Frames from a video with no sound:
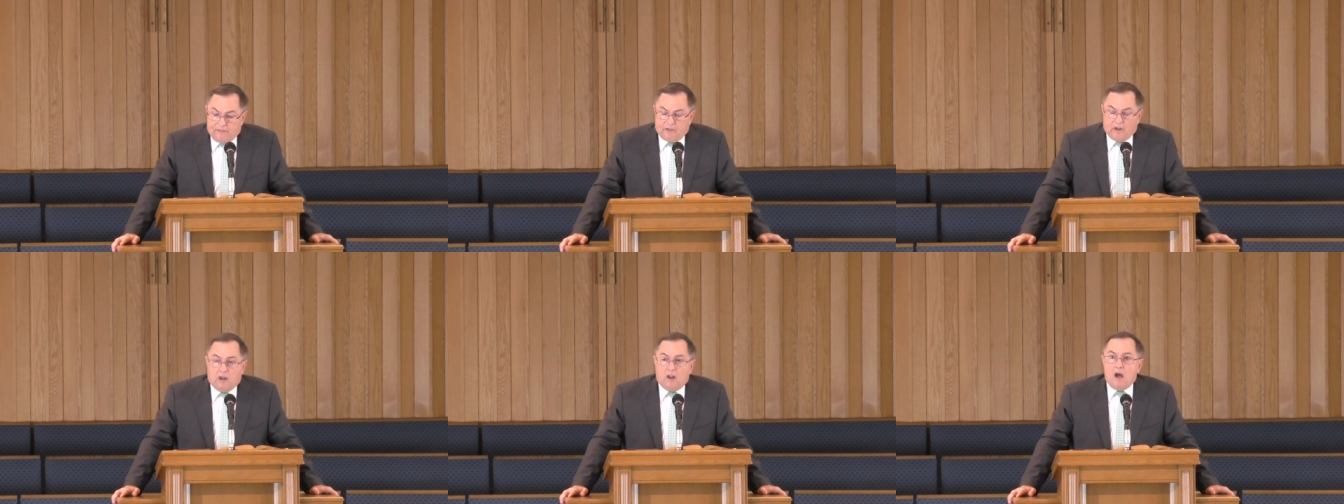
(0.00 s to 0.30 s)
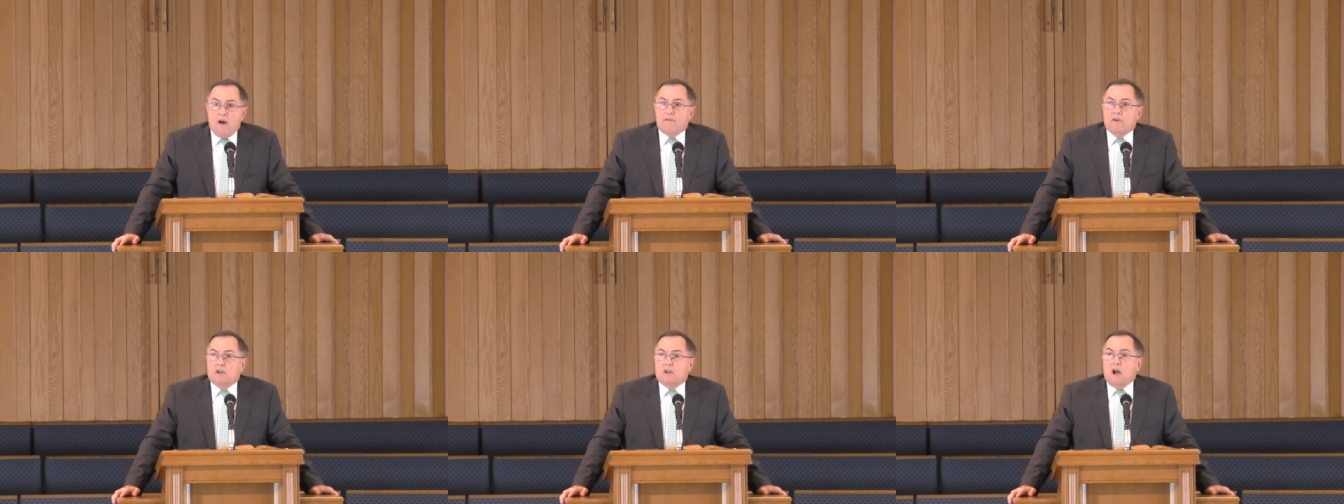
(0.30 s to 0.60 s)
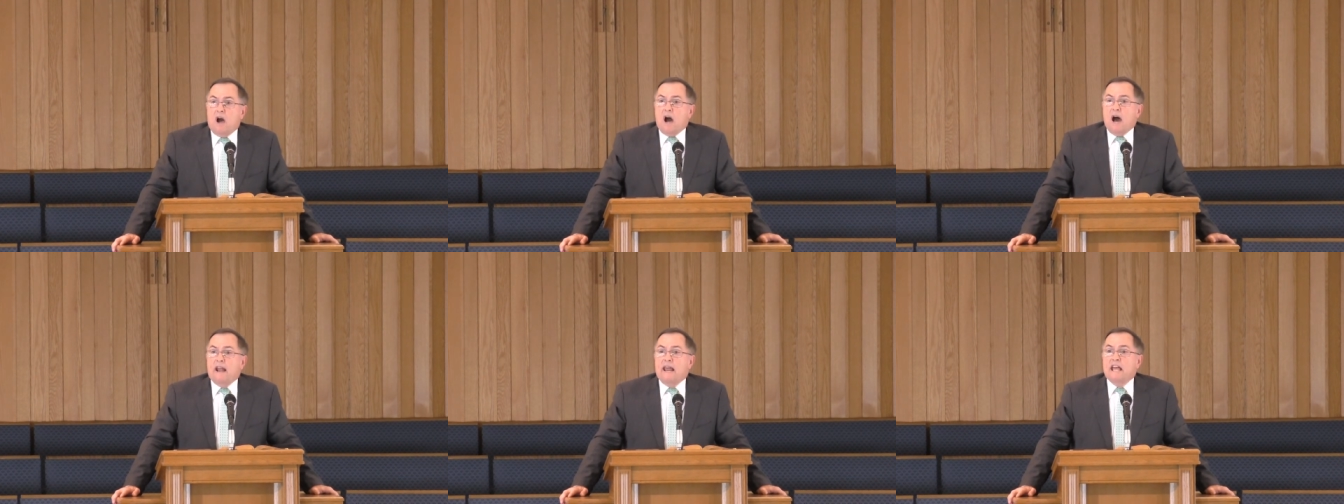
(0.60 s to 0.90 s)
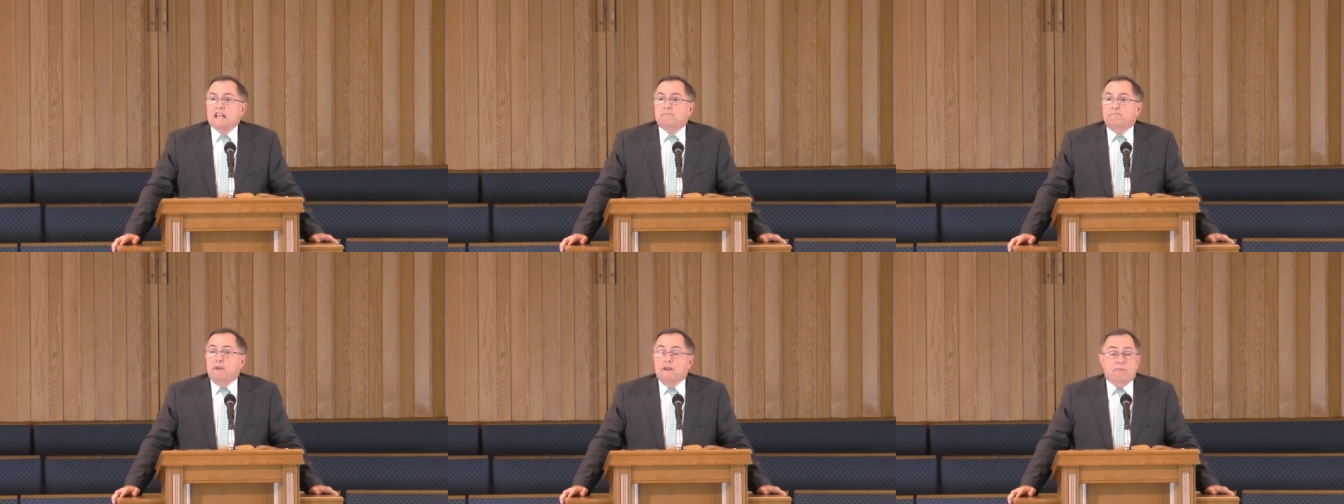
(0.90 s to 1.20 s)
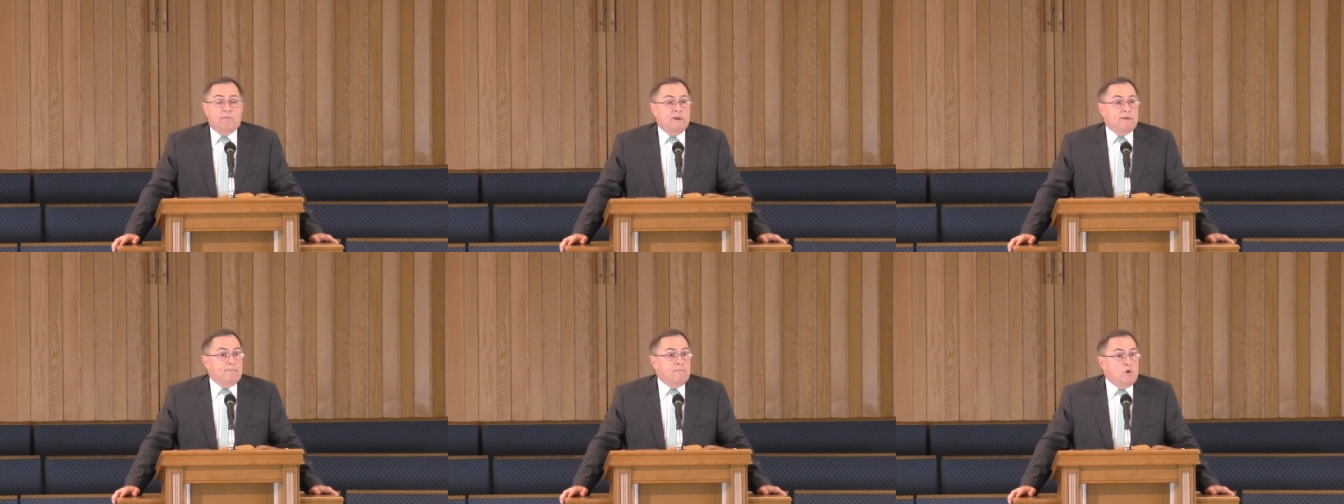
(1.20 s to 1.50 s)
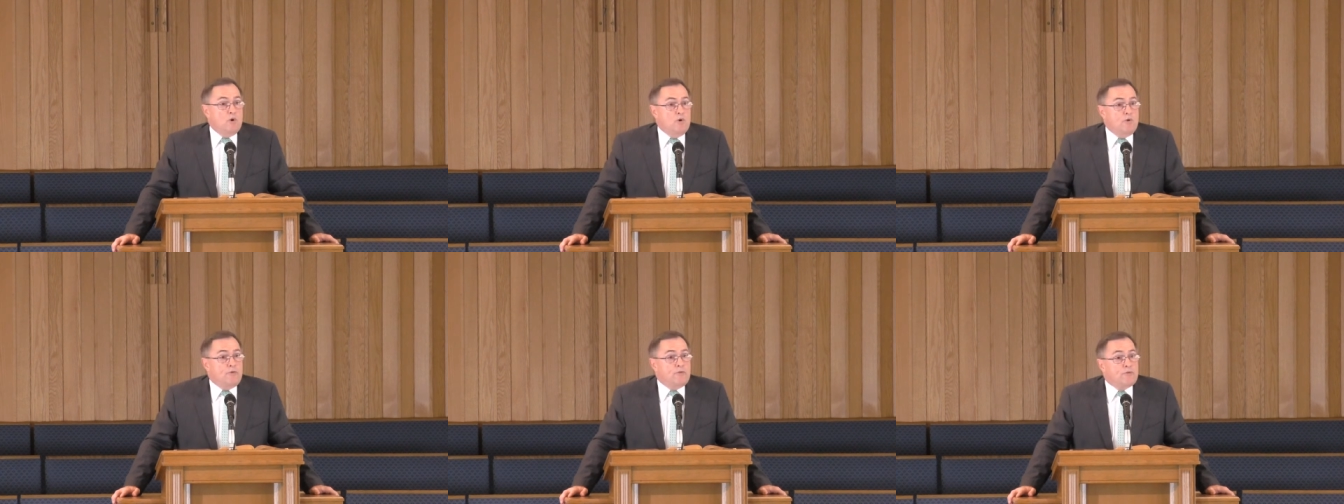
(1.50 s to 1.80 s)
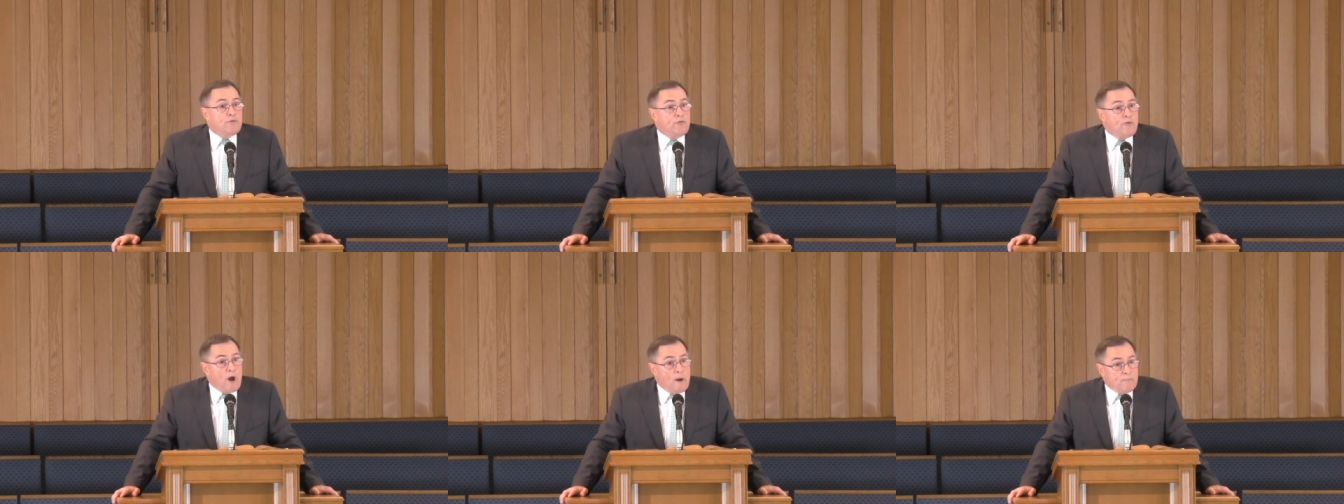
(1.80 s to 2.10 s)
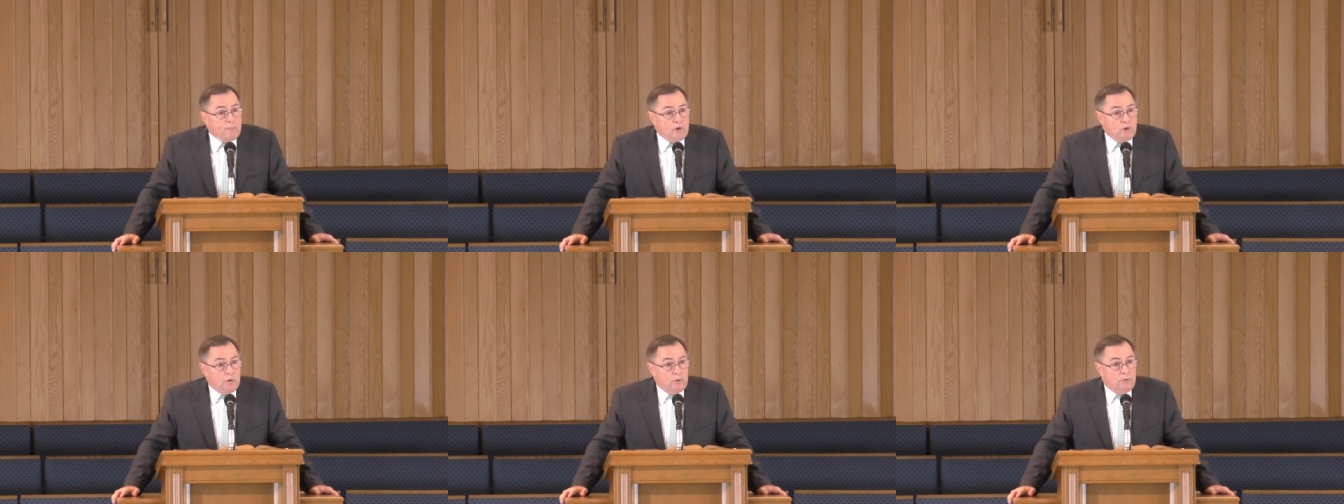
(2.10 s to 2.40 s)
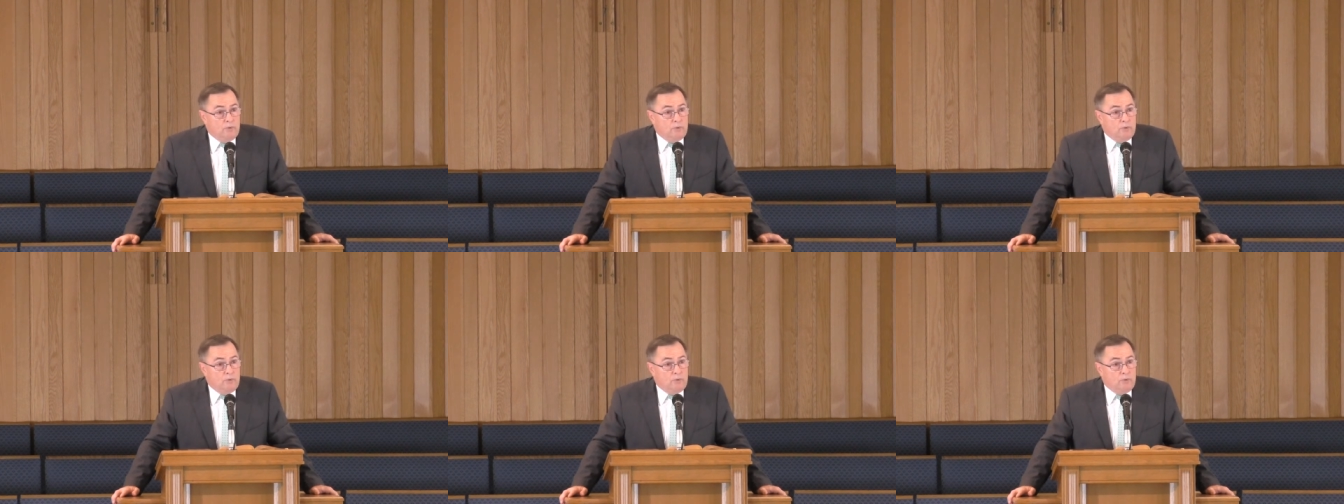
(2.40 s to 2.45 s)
the love of God had been removed from you.